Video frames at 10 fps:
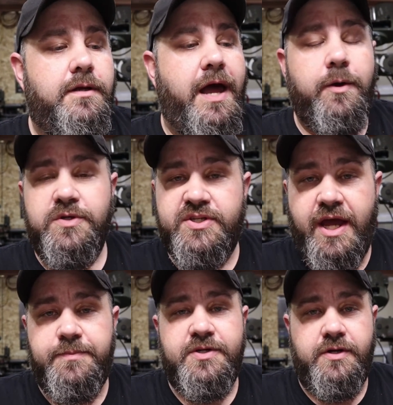I was
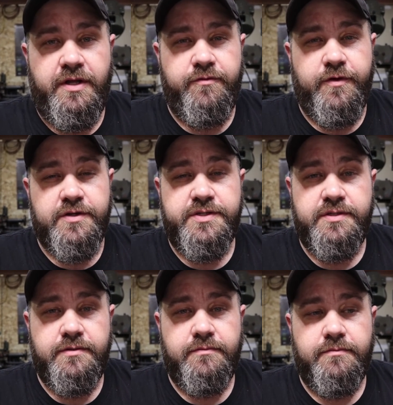skeptical at first
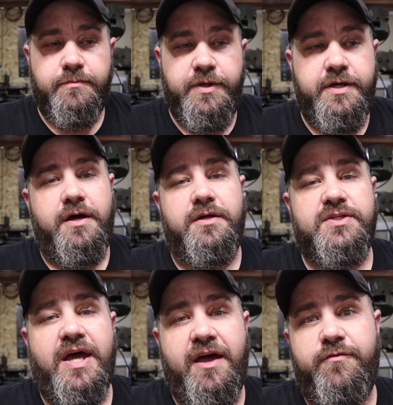
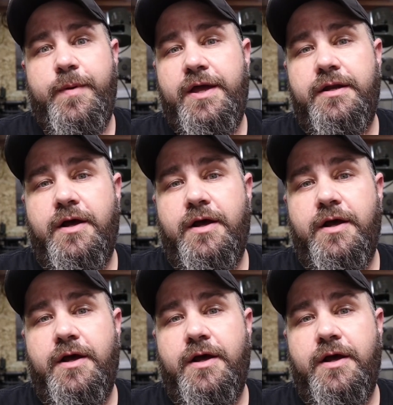because I've been